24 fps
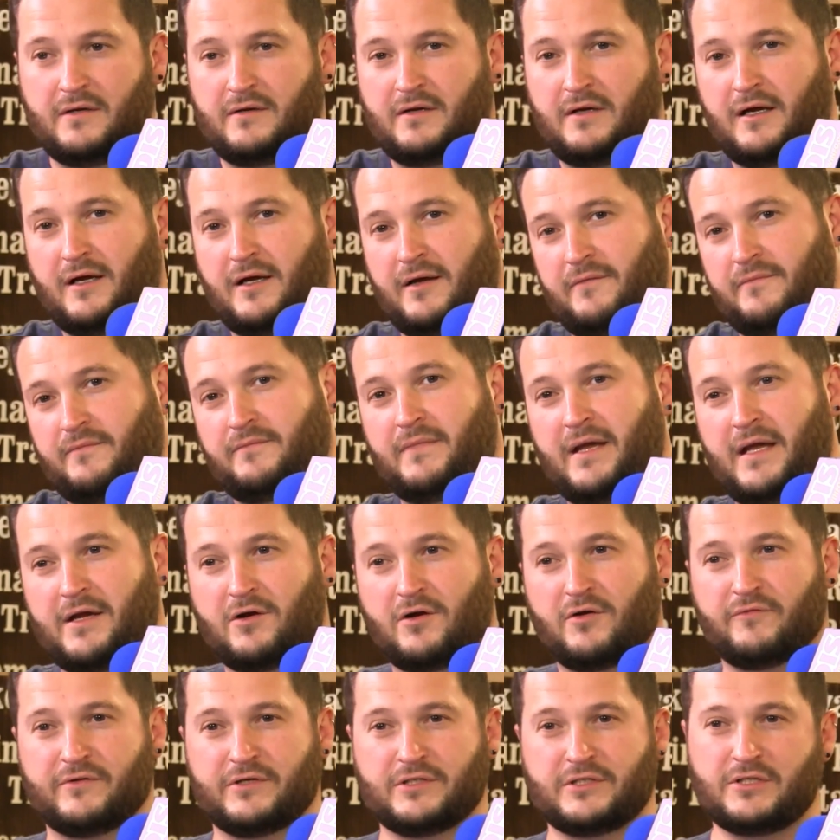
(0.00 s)
uh,
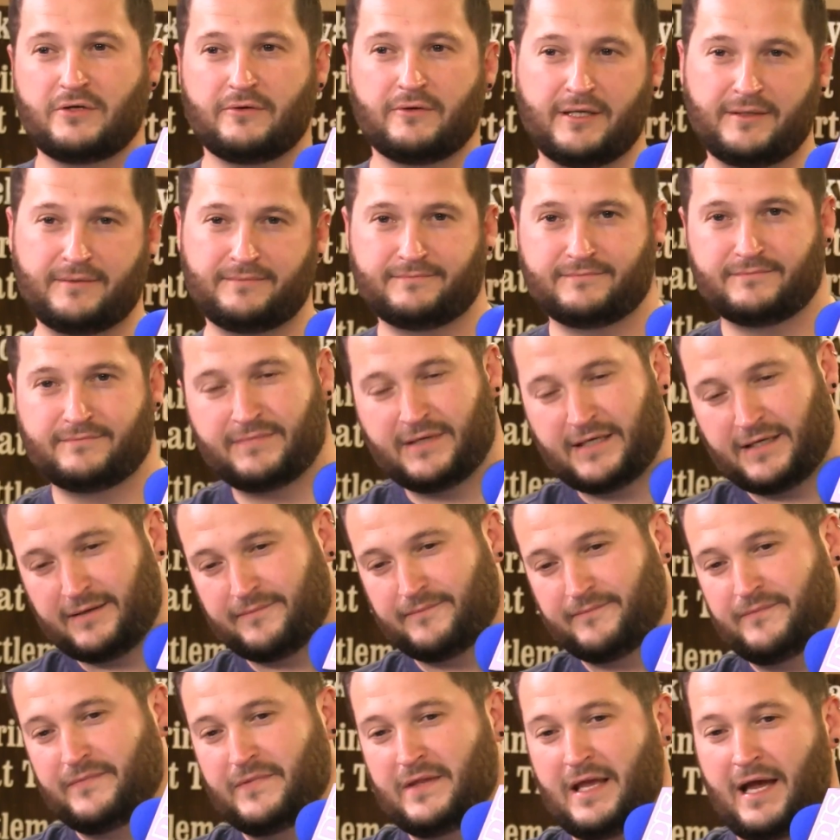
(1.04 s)
makeover to it.
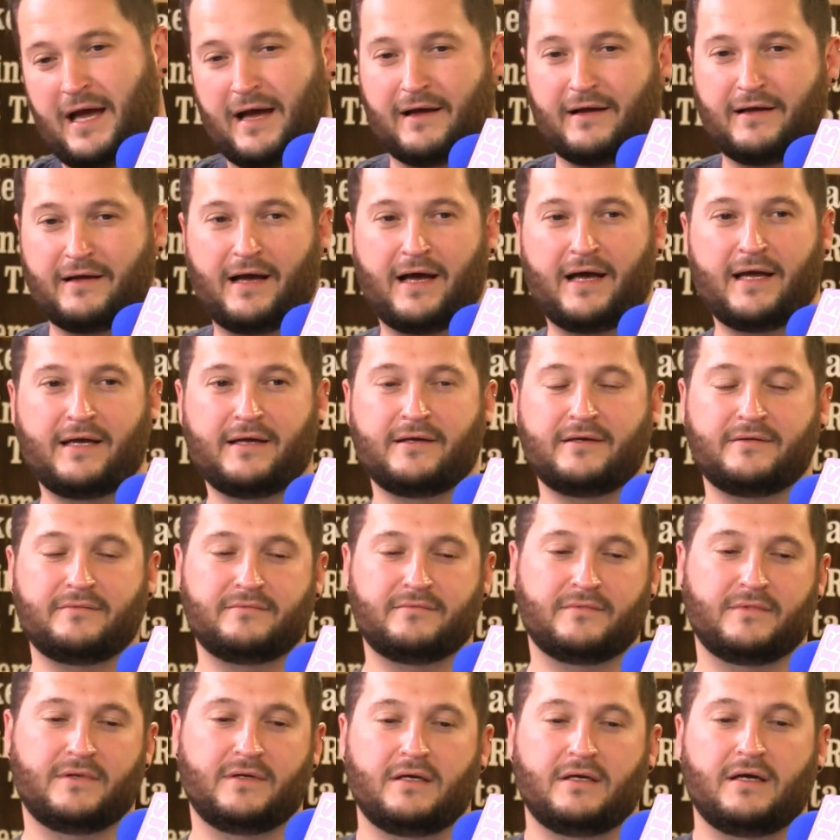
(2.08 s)
But yeah, I
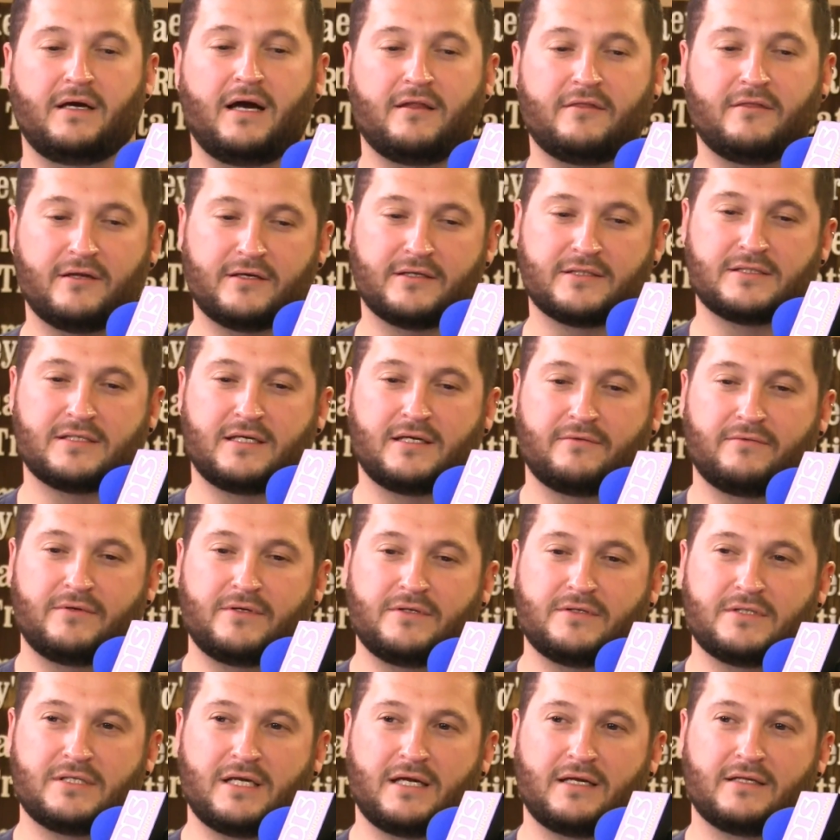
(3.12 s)
I think it's like what
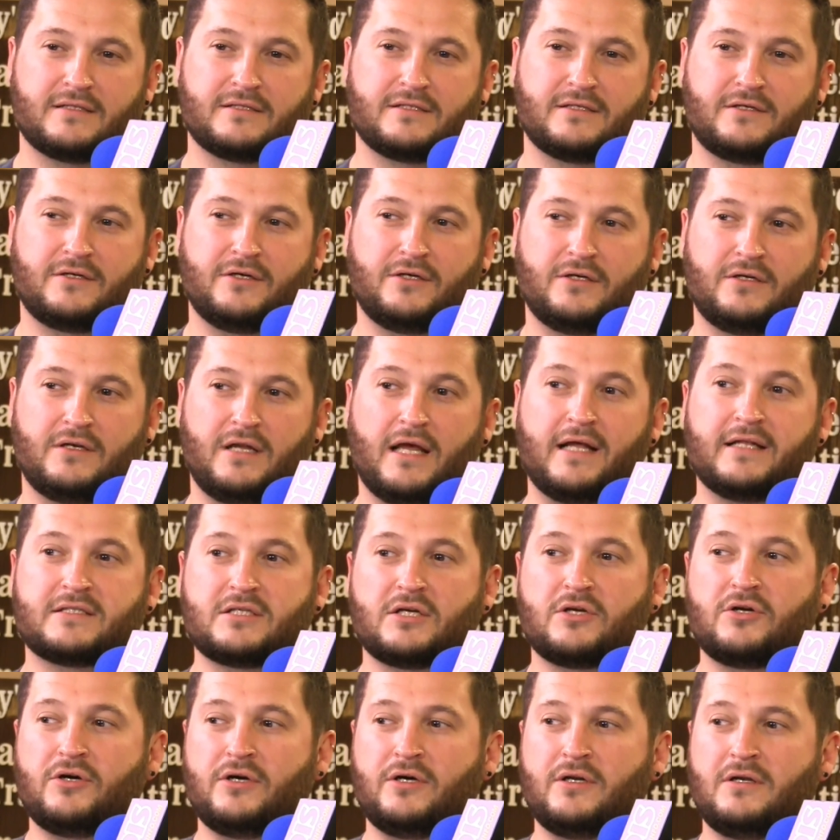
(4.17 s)
you said. It's a good. It's a
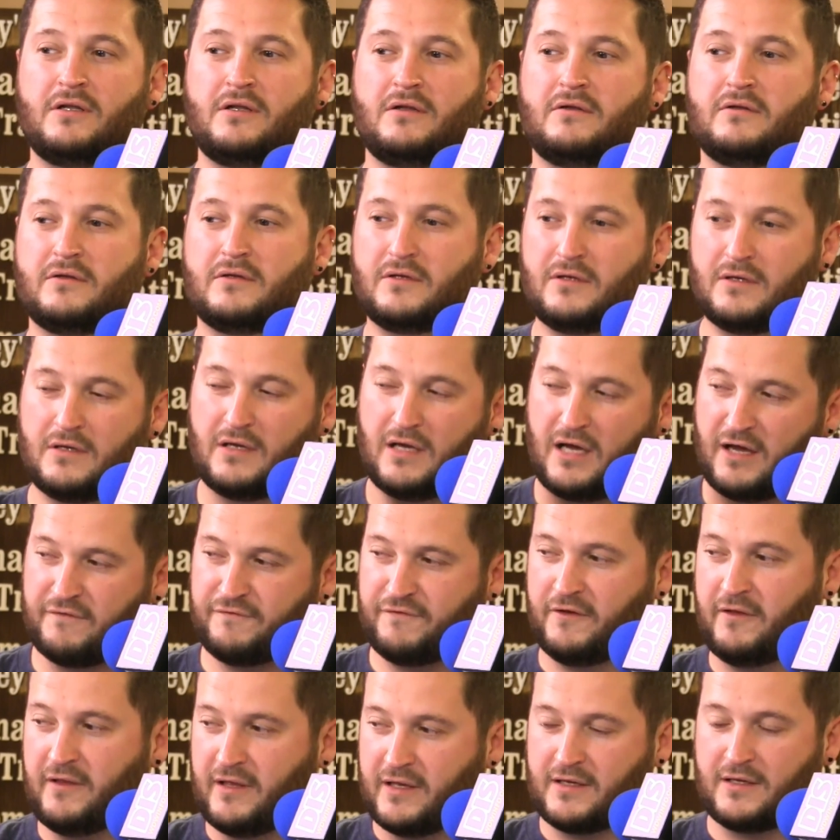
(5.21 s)
good. I
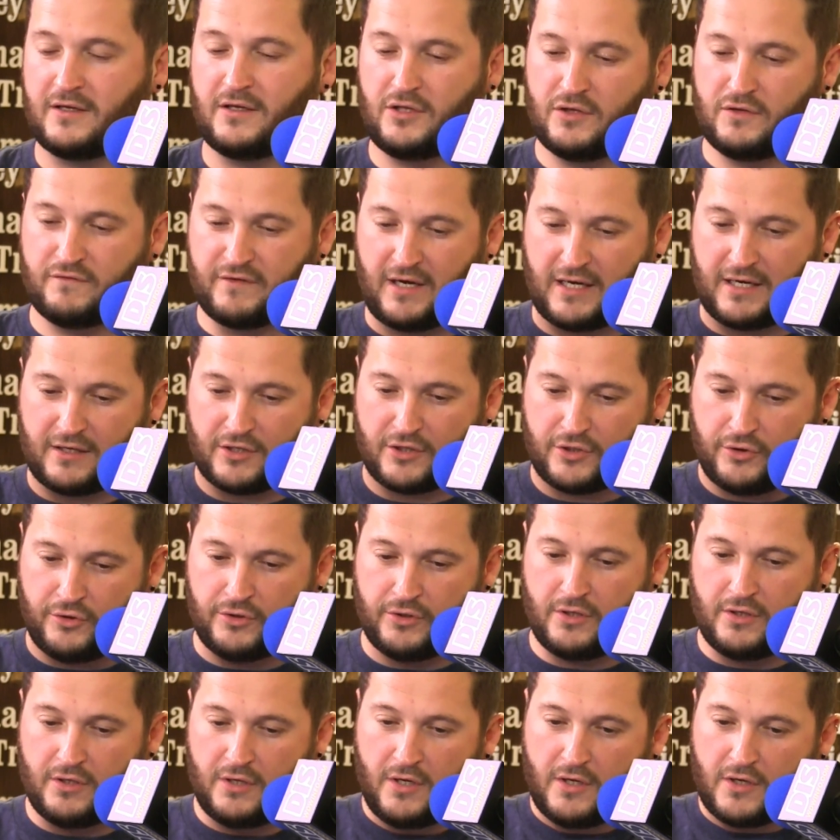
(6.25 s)
feel like you've got a
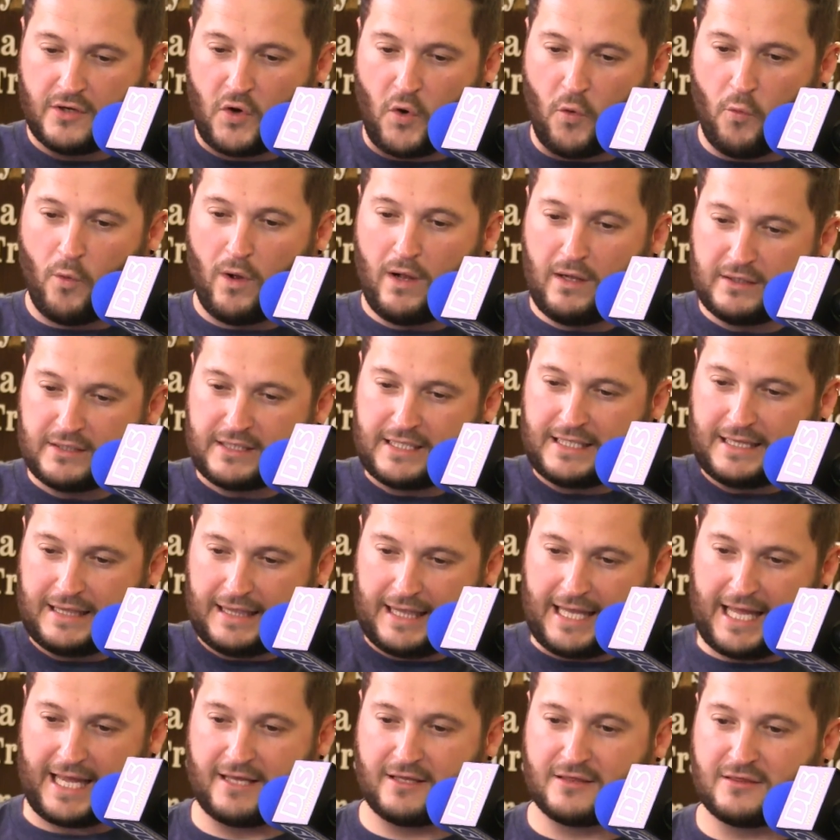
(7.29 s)
good quality
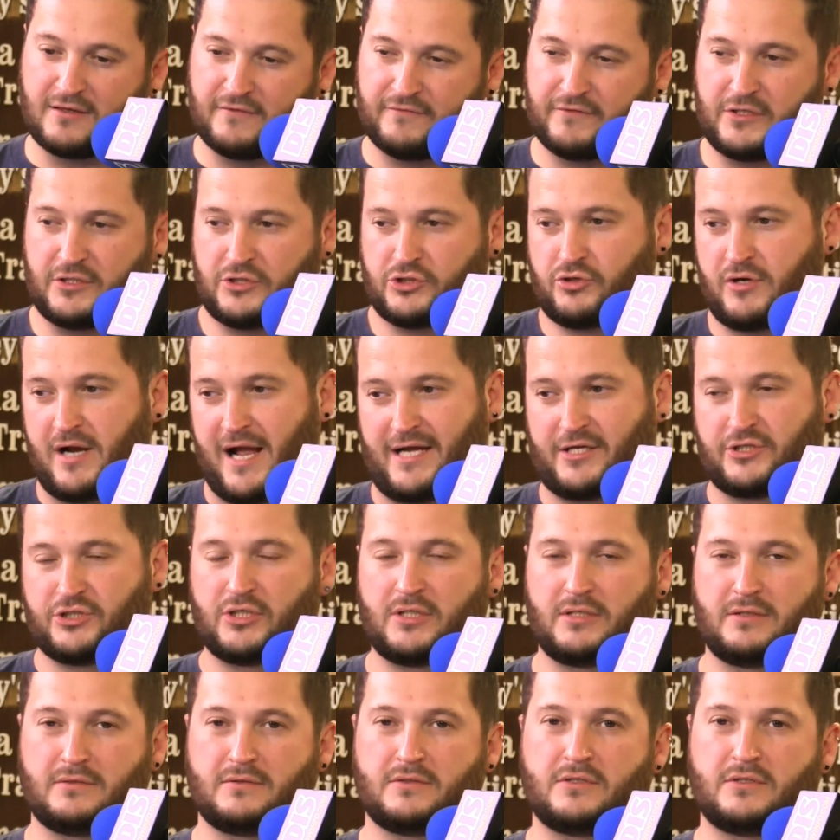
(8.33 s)
length of an attraction